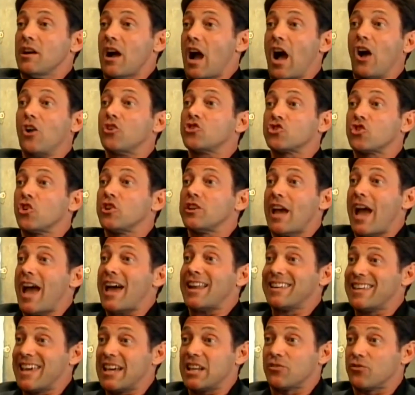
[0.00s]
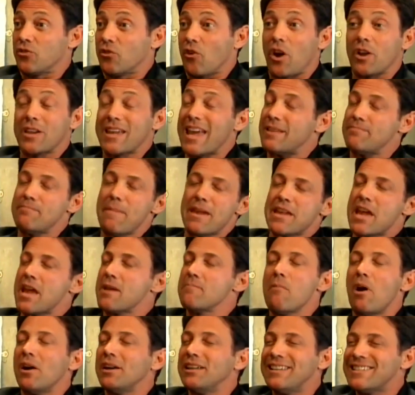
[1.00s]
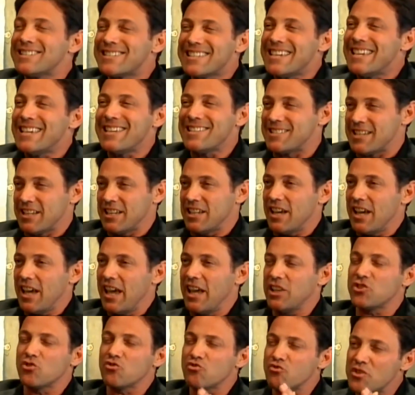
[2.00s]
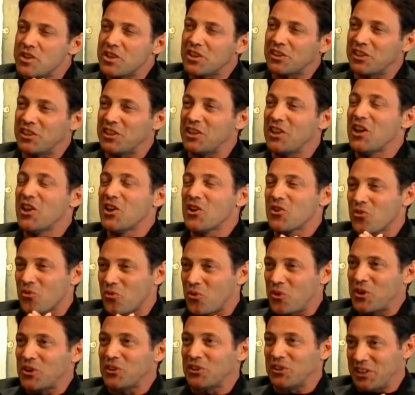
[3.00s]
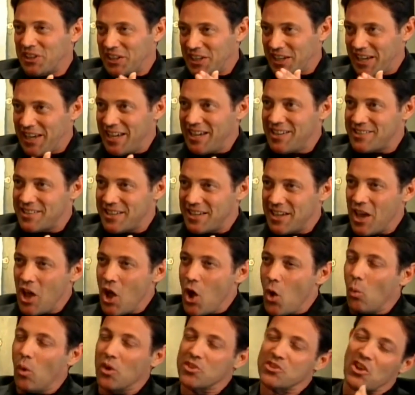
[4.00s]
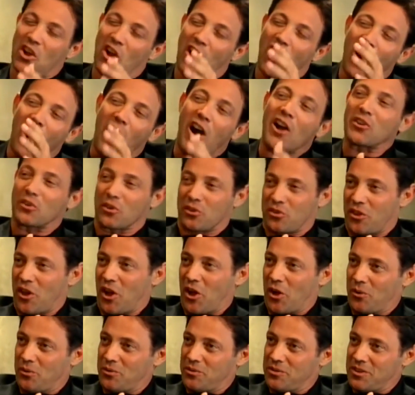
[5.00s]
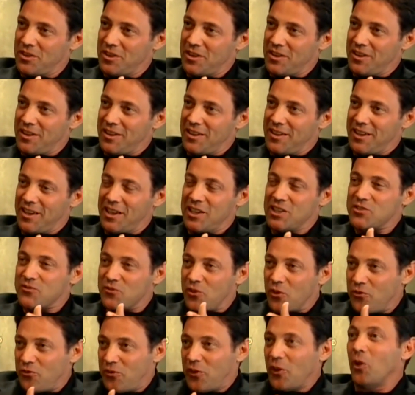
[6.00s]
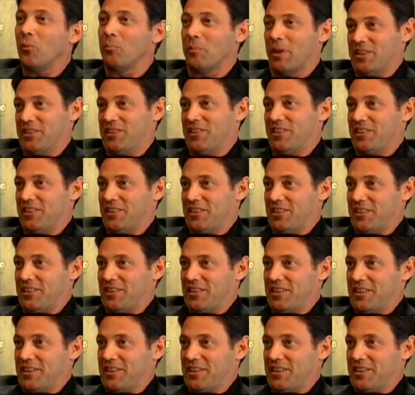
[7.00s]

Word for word: I'll show you how to get a Ferrari. Get making money is easy. It's really, really easy. What's harder though is fulfillment. Yeah.